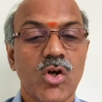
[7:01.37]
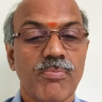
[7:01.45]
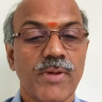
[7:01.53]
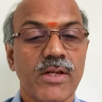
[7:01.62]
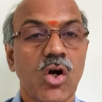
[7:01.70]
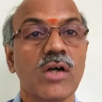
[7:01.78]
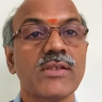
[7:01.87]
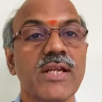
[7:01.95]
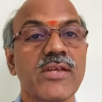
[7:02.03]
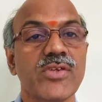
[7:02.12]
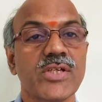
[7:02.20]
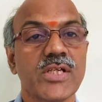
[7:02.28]
to obtain
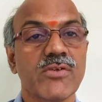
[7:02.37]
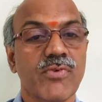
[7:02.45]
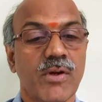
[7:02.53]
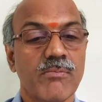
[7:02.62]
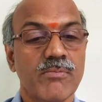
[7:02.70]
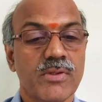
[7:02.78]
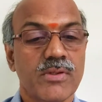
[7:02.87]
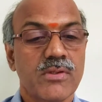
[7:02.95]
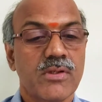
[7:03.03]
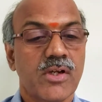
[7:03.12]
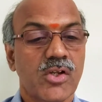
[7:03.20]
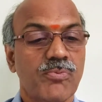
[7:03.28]
authorization from
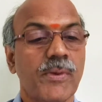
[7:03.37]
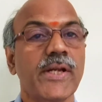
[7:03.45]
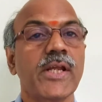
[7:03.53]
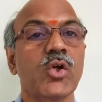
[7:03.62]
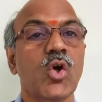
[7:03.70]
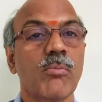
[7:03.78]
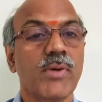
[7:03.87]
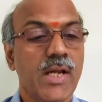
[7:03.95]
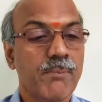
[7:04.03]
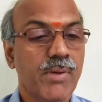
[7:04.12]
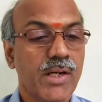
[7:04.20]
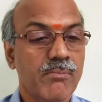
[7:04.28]
respective government
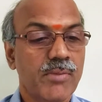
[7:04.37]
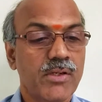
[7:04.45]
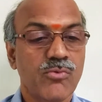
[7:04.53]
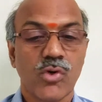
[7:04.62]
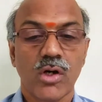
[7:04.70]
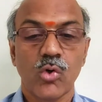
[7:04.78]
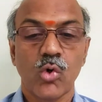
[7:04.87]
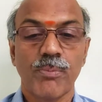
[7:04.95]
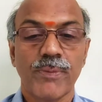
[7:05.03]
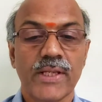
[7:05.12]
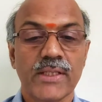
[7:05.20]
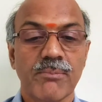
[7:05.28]
department for
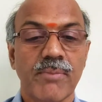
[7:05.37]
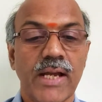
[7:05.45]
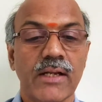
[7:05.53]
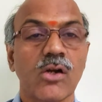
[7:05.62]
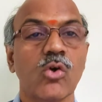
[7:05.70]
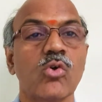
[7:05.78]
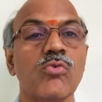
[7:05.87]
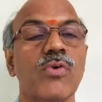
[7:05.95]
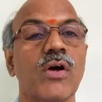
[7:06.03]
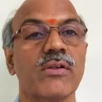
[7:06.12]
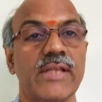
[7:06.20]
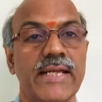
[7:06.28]
opening the bank account
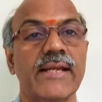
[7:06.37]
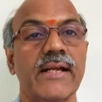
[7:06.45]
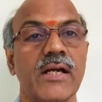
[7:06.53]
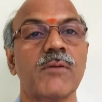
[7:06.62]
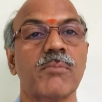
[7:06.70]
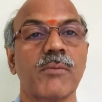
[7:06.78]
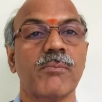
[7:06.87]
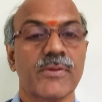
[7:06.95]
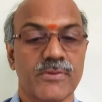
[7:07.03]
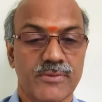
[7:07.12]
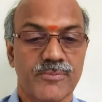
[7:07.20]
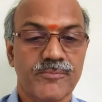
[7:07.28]
for their record purpose.